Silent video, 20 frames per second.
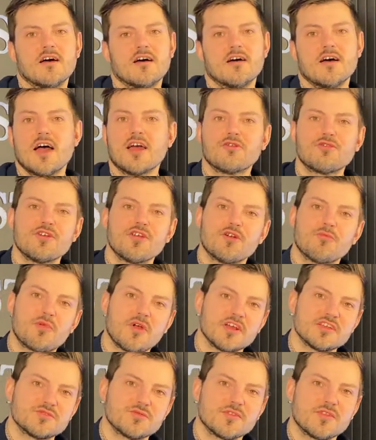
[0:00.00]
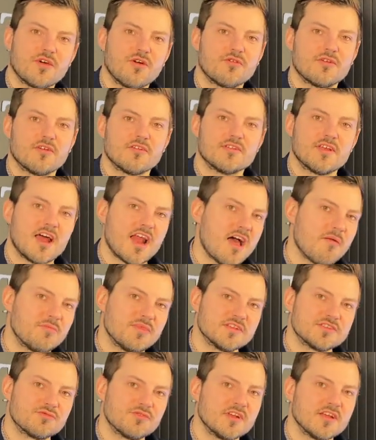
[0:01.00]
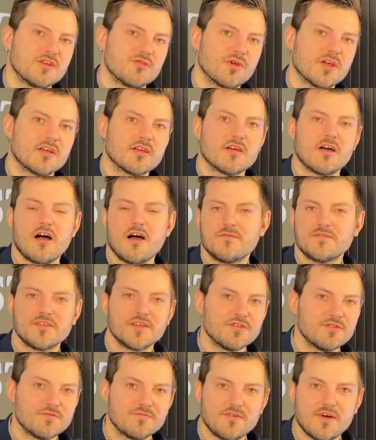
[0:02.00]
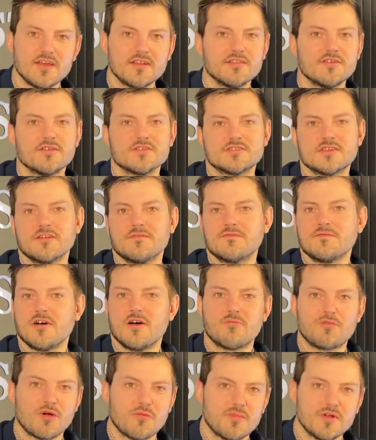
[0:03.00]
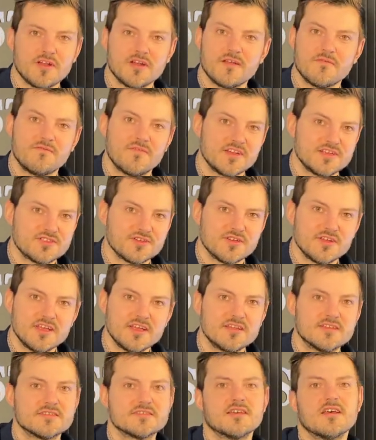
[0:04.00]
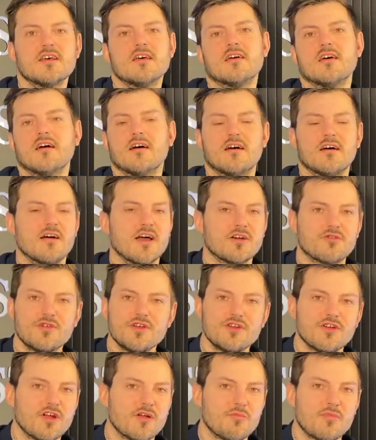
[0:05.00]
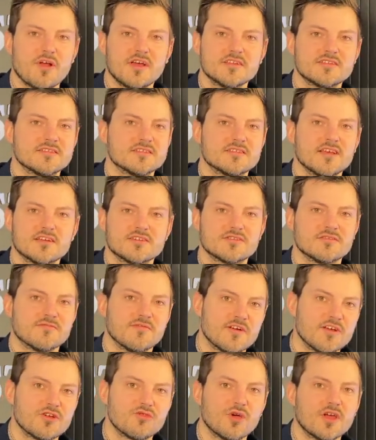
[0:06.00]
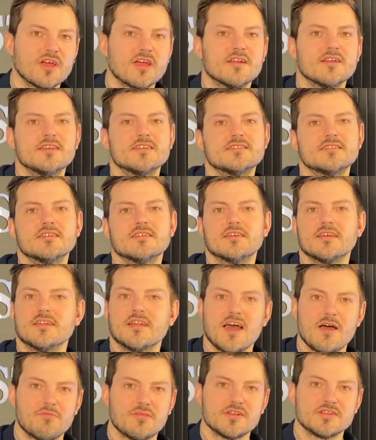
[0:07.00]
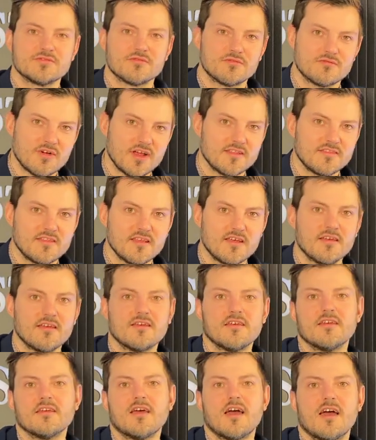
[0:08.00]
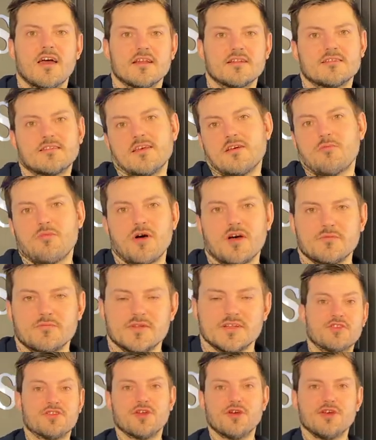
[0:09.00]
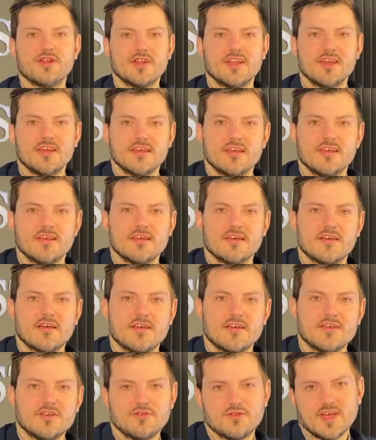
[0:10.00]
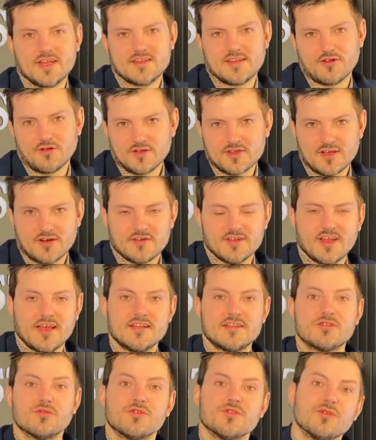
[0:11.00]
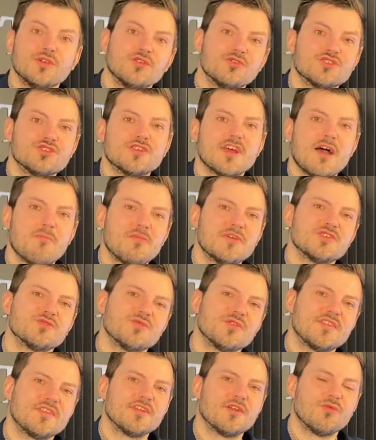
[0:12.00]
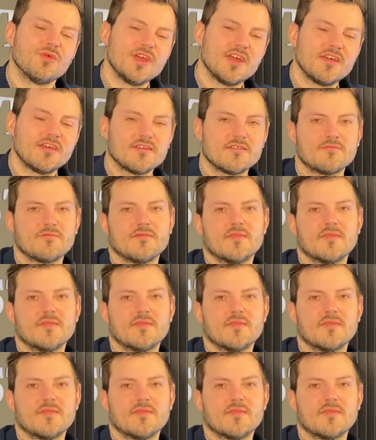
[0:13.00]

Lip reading: agree on a price with the owner. That happens really quick. After you find yourself a property that fits your needs, agreeing on a price is actually very quick and easy. It happens right there at the apartment. Thirdly, you get the notary date. Usually happens within a week.